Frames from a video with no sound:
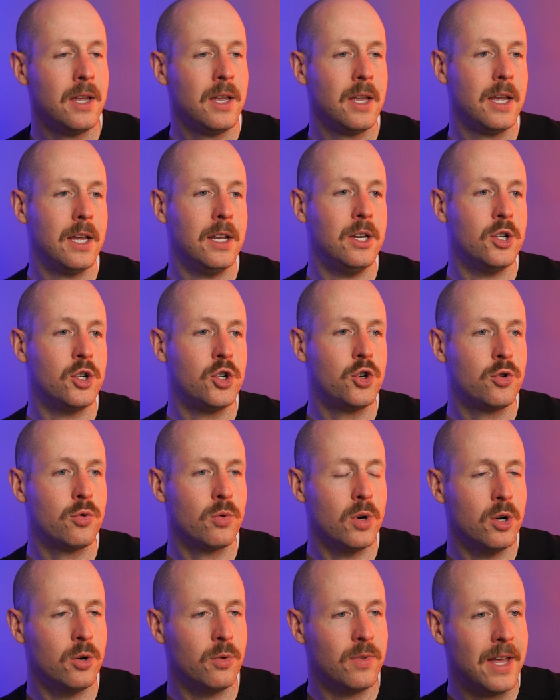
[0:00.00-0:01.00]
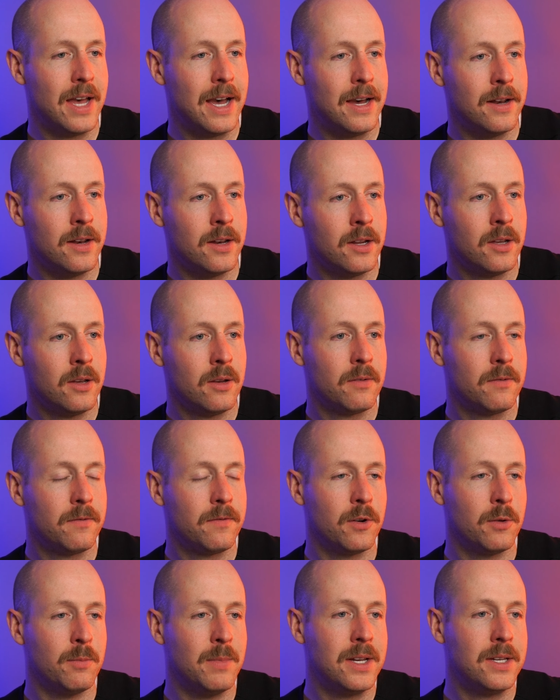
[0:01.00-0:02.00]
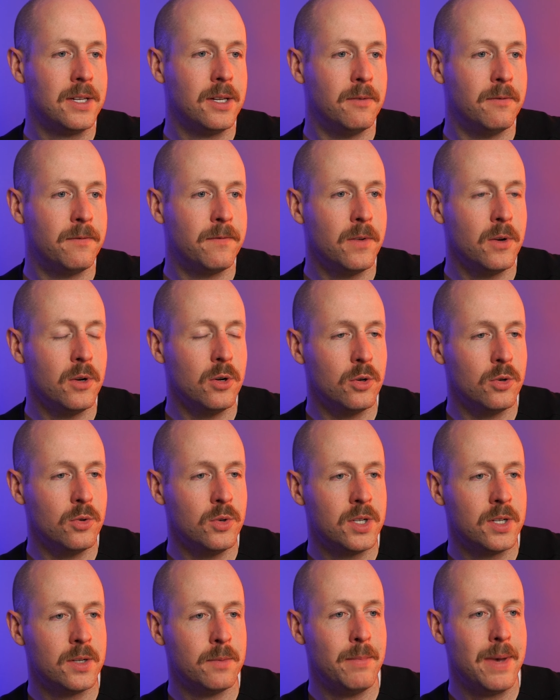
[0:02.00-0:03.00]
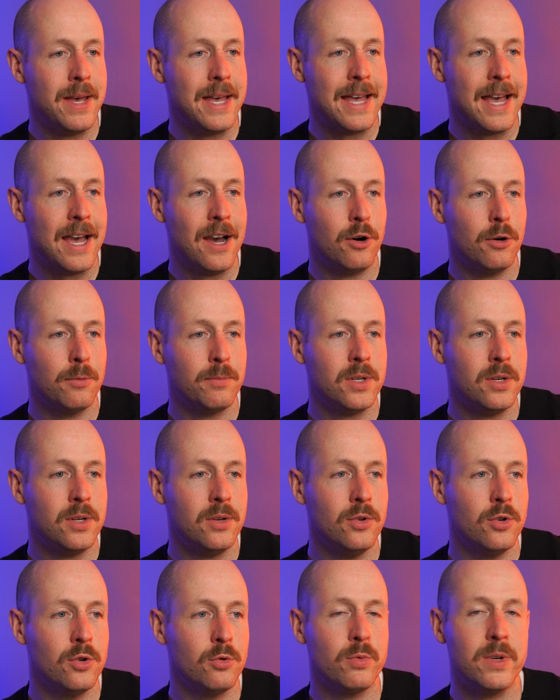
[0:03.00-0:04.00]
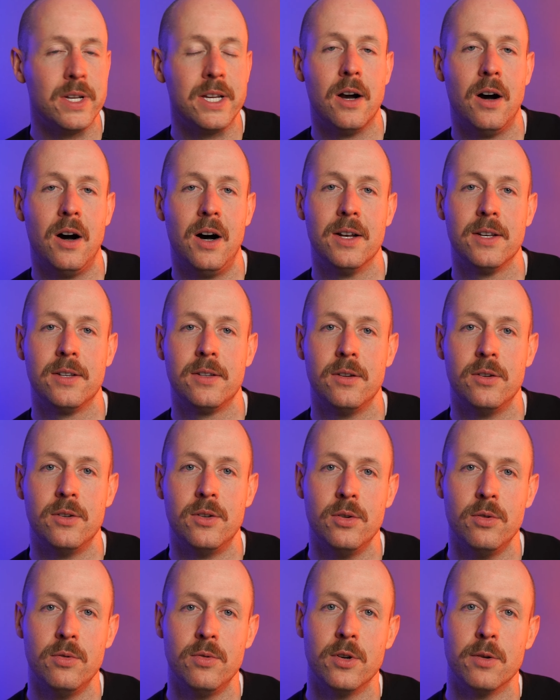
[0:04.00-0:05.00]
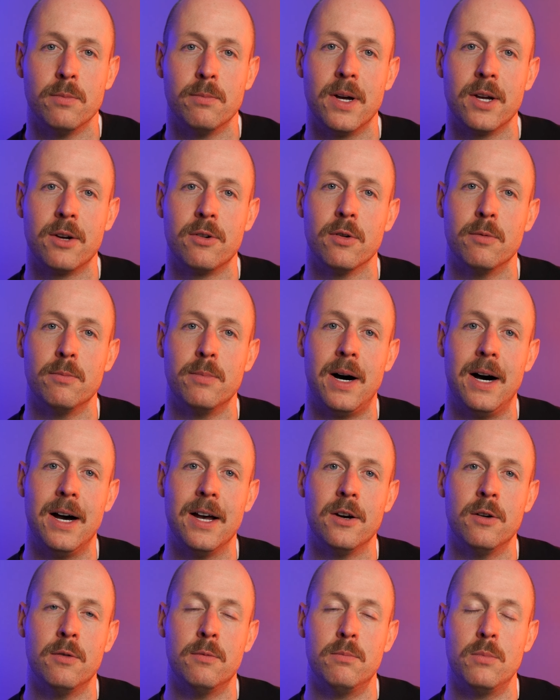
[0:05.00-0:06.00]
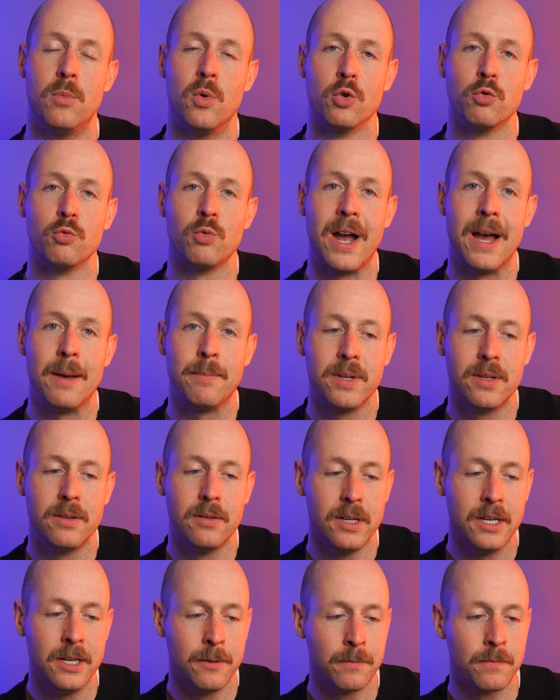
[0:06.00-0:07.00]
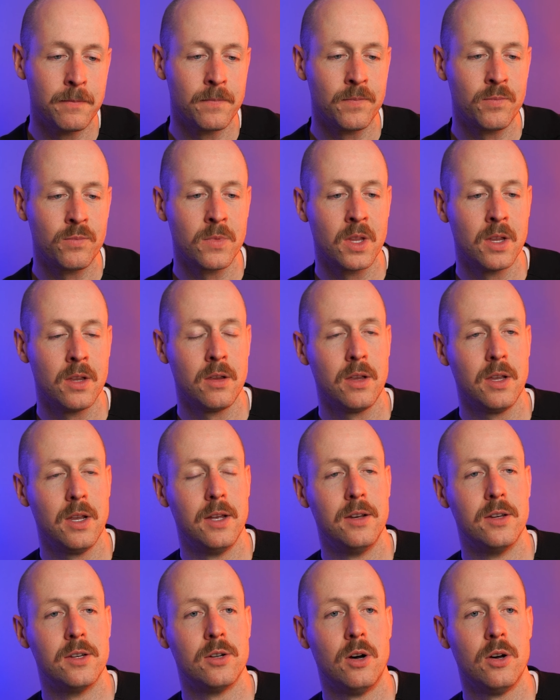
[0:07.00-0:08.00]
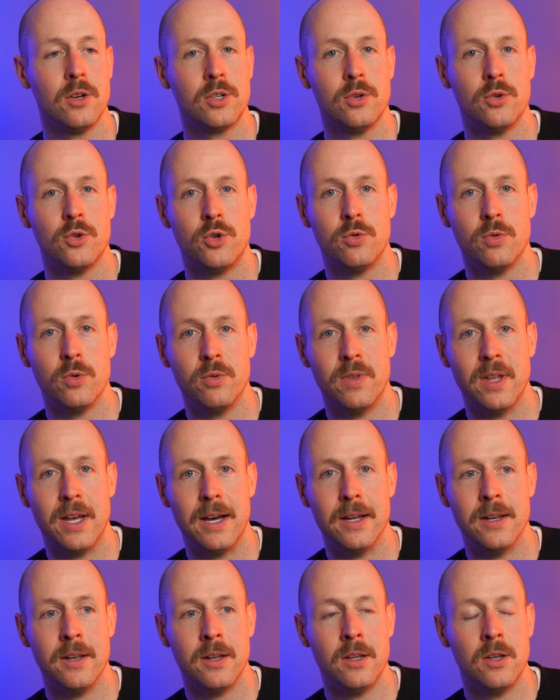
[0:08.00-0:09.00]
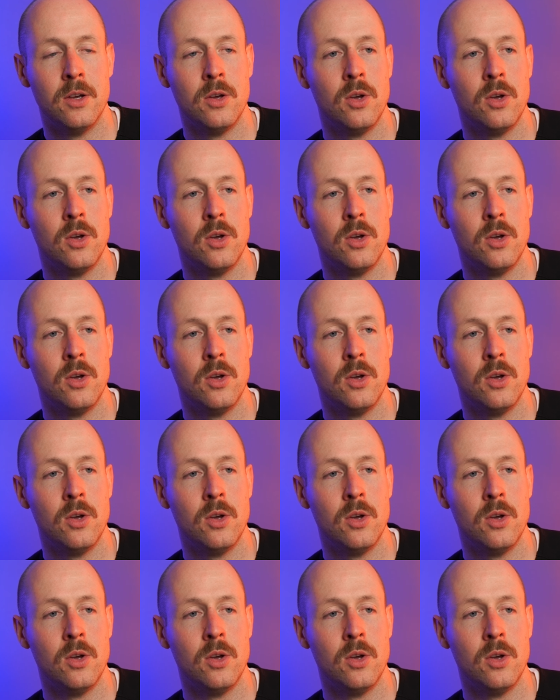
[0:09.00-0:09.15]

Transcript: It is true that fermented foods may help to reconstitute your microbiome more rapidly. It is also true that